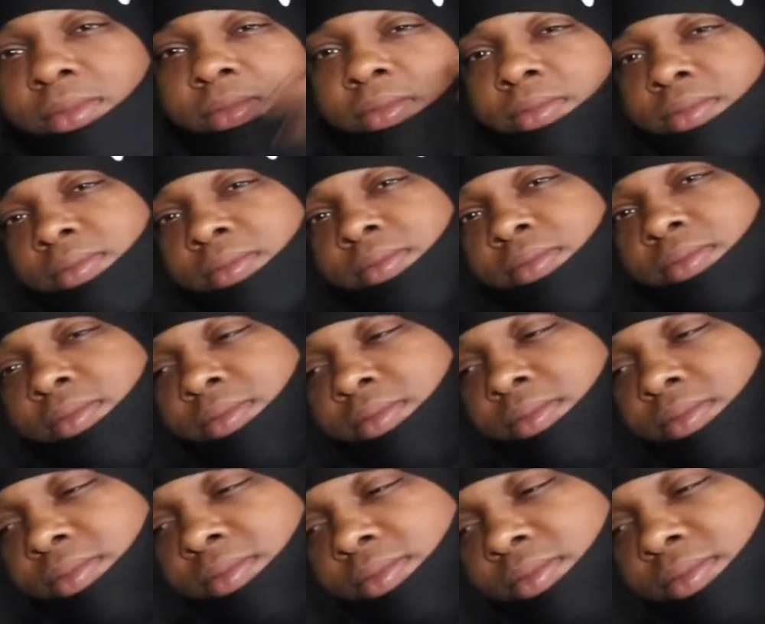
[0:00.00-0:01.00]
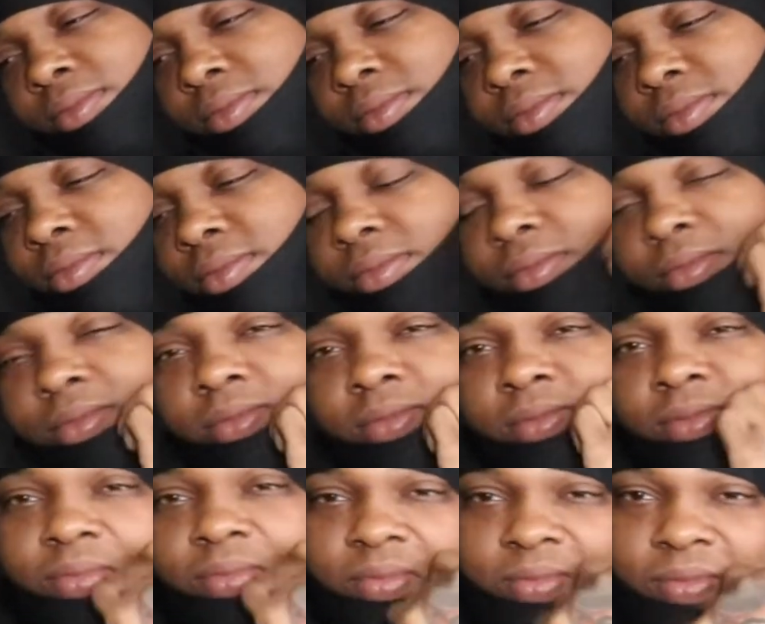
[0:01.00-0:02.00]

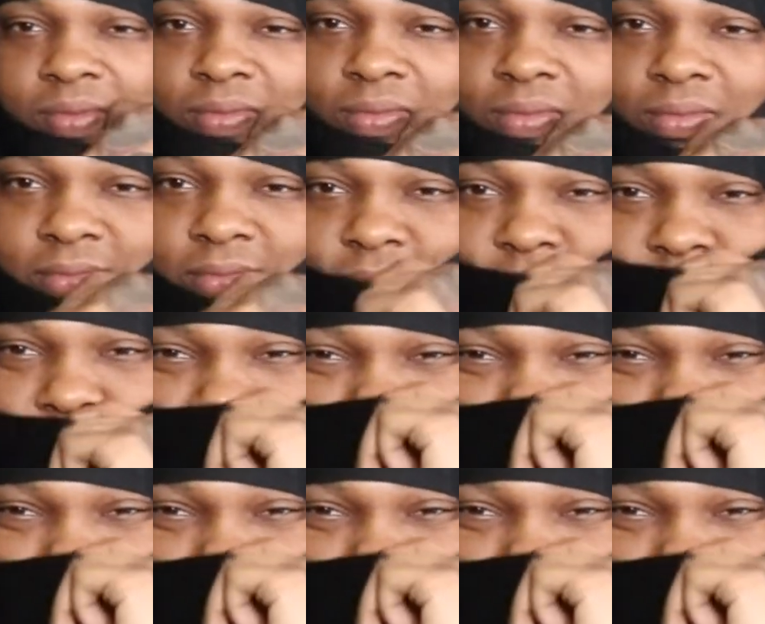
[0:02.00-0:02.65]
This person isn't speaking.